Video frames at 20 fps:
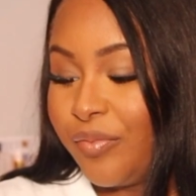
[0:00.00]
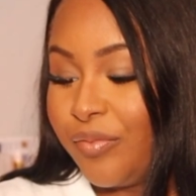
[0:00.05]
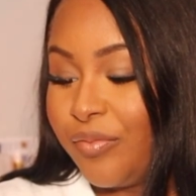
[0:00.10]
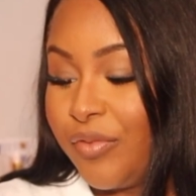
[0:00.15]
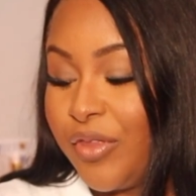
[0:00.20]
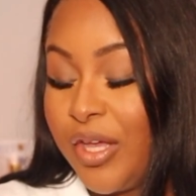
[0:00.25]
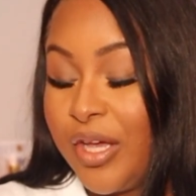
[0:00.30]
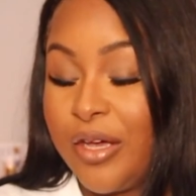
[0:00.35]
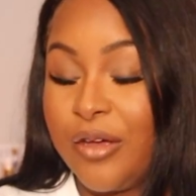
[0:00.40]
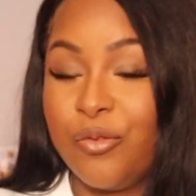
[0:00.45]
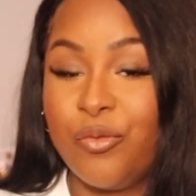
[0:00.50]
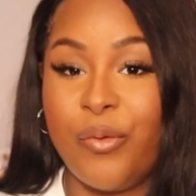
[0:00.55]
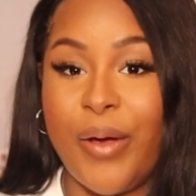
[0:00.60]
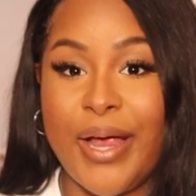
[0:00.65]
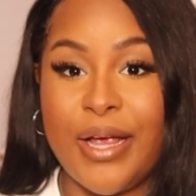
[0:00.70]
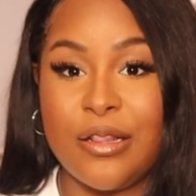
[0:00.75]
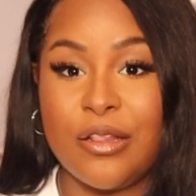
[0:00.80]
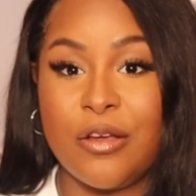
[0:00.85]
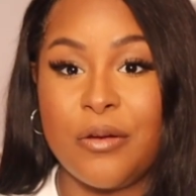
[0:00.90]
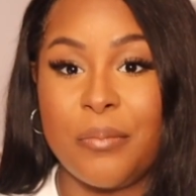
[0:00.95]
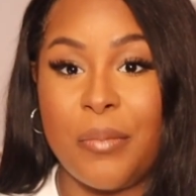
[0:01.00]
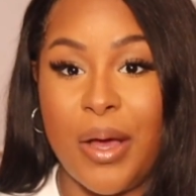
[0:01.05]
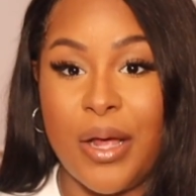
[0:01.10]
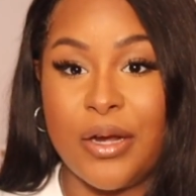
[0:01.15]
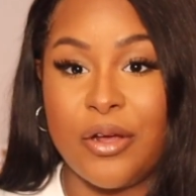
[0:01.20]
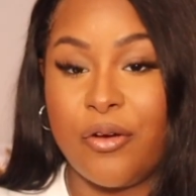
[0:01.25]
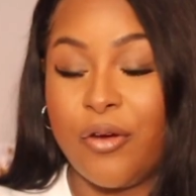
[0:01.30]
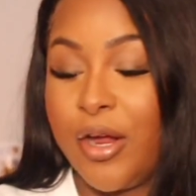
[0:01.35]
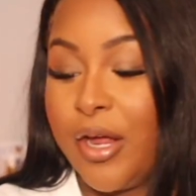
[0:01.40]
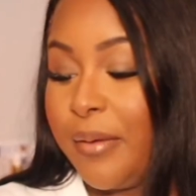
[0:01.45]
The regular
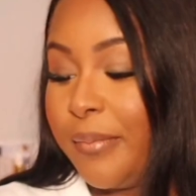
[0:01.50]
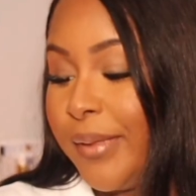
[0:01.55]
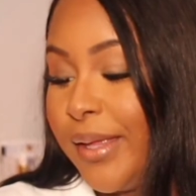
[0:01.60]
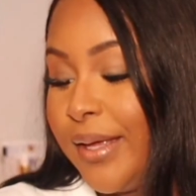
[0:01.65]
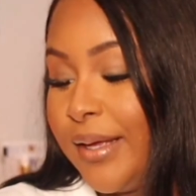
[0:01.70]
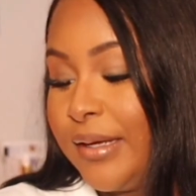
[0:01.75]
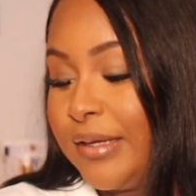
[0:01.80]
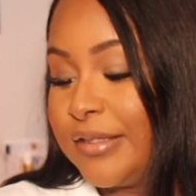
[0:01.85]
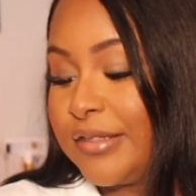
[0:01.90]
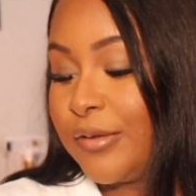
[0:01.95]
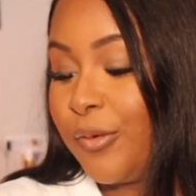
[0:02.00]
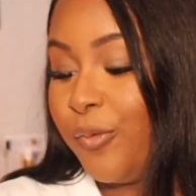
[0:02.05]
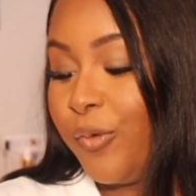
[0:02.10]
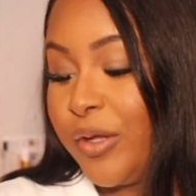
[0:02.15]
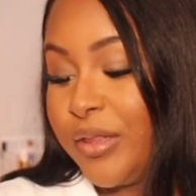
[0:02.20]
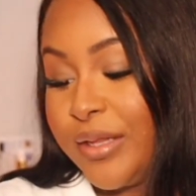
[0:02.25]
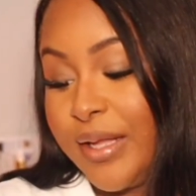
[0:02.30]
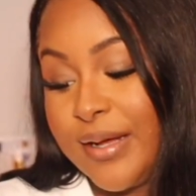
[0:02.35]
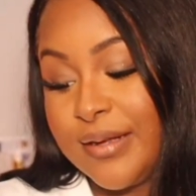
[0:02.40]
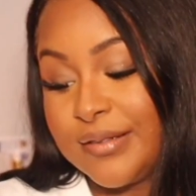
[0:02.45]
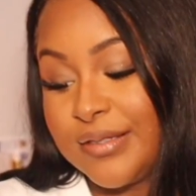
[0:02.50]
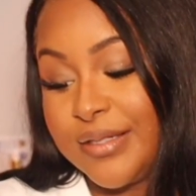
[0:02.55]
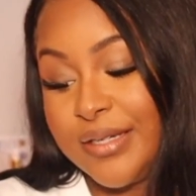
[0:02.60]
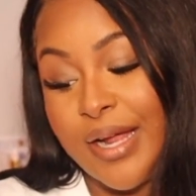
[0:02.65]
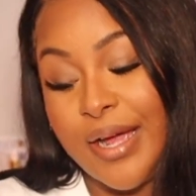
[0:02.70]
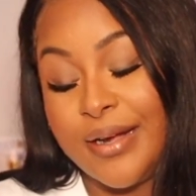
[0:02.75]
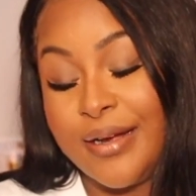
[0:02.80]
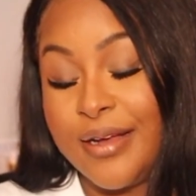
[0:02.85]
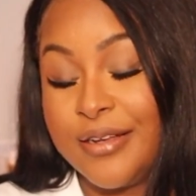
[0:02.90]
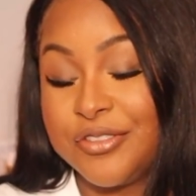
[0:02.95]
monogram is
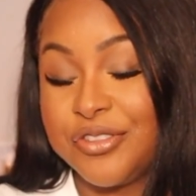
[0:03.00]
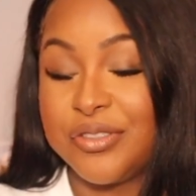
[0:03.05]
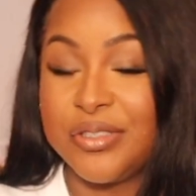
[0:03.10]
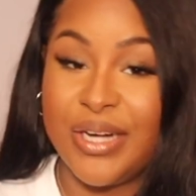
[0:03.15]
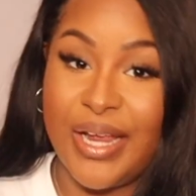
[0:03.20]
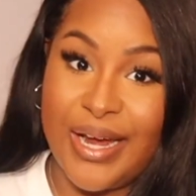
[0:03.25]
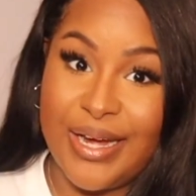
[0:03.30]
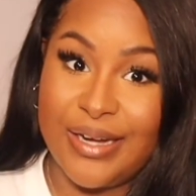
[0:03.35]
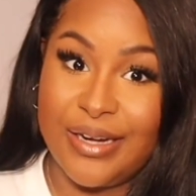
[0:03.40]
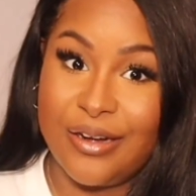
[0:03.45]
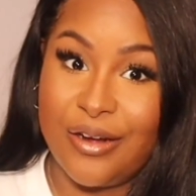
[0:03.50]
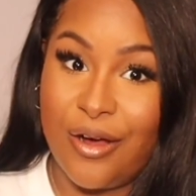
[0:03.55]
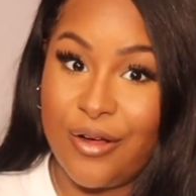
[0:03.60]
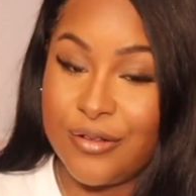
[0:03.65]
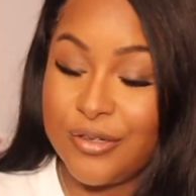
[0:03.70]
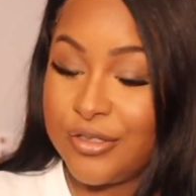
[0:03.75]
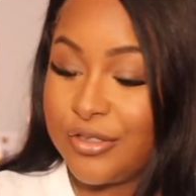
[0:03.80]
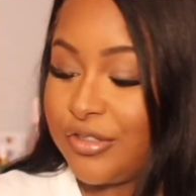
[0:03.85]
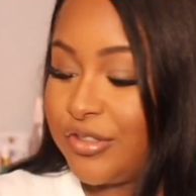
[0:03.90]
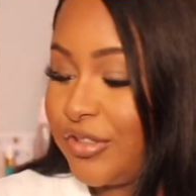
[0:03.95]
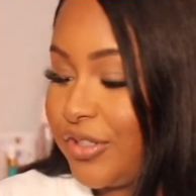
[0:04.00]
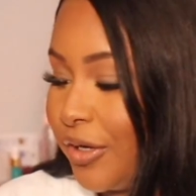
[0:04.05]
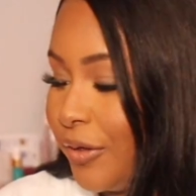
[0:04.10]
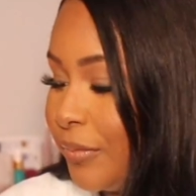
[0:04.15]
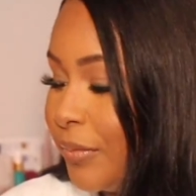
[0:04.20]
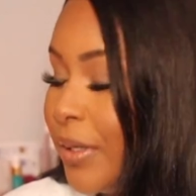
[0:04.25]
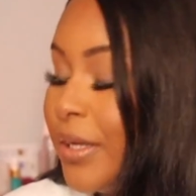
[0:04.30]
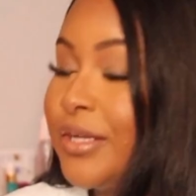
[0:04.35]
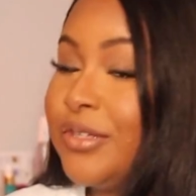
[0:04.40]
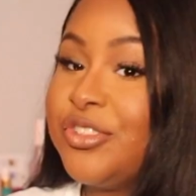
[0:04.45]
$1,980,
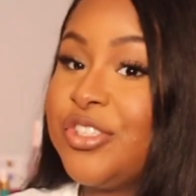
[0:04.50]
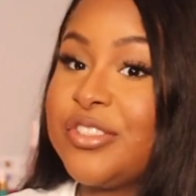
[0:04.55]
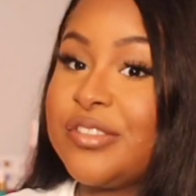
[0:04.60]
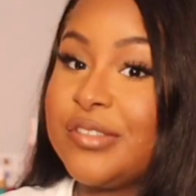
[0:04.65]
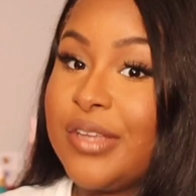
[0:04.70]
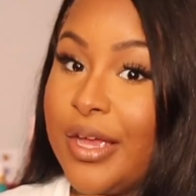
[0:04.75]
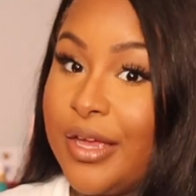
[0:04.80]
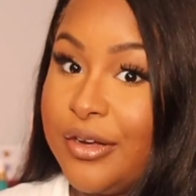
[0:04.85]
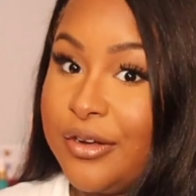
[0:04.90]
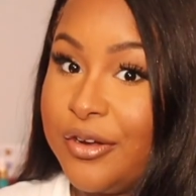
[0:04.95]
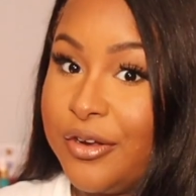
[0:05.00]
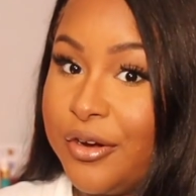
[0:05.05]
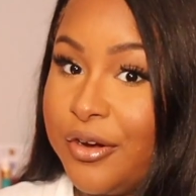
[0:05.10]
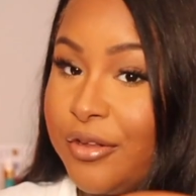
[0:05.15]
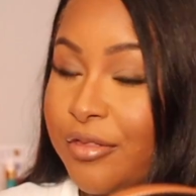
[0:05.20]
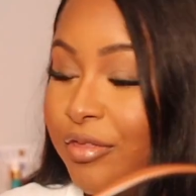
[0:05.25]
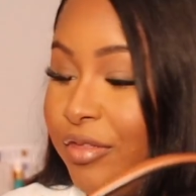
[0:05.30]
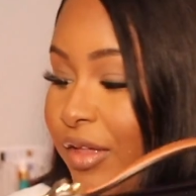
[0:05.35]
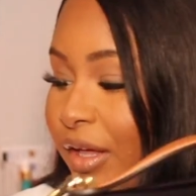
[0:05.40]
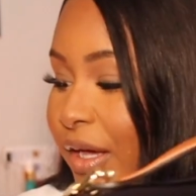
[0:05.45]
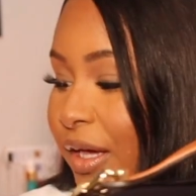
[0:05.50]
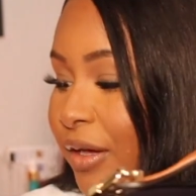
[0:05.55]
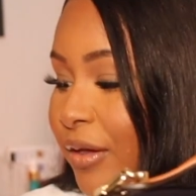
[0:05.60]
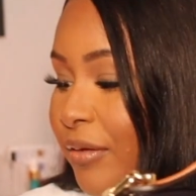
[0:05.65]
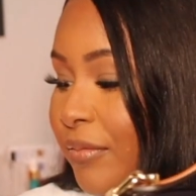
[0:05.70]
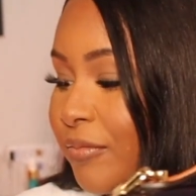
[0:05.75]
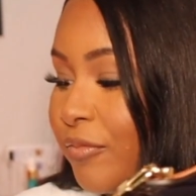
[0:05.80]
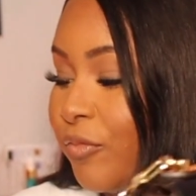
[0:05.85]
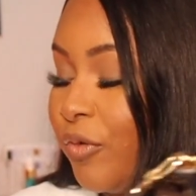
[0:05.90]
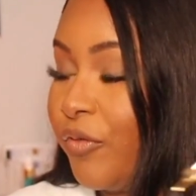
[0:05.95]
so just under
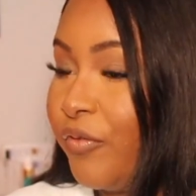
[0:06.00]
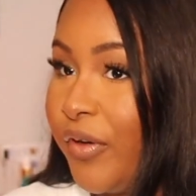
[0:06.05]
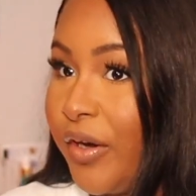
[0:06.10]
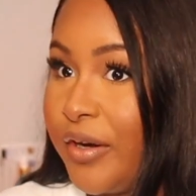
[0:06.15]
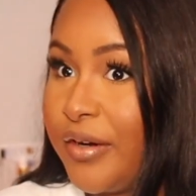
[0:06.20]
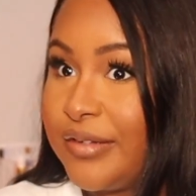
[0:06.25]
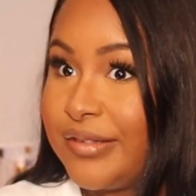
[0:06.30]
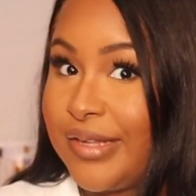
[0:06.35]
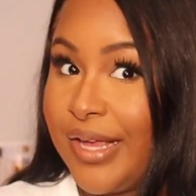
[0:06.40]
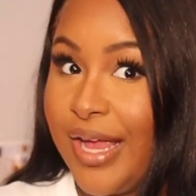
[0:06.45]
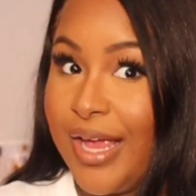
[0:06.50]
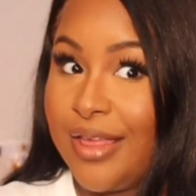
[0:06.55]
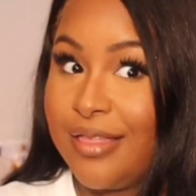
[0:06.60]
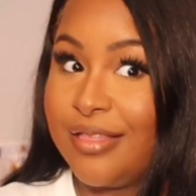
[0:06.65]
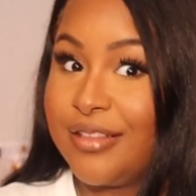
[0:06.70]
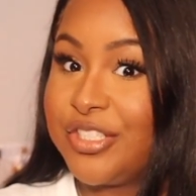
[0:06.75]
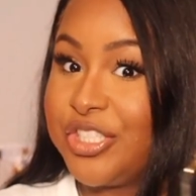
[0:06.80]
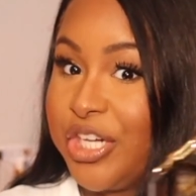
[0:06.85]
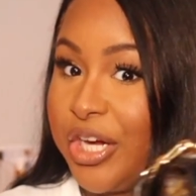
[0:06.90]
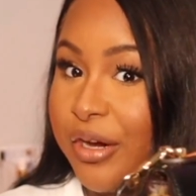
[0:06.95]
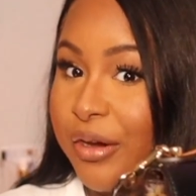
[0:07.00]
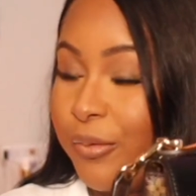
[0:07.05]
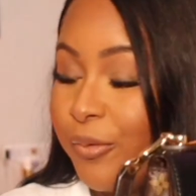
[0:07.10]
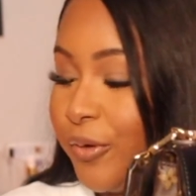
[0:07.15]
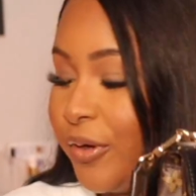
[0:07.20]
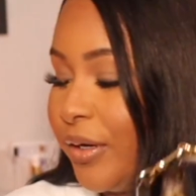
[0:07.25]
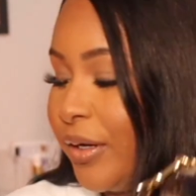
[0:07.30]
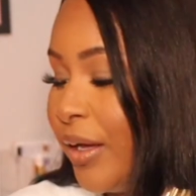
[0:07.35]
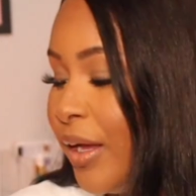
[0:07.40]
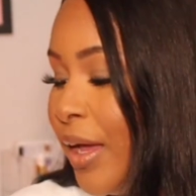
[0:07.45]
the reverse and the
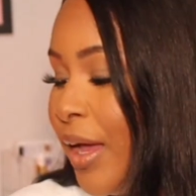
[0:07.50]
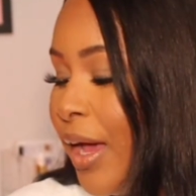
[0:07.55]
Cherrywood.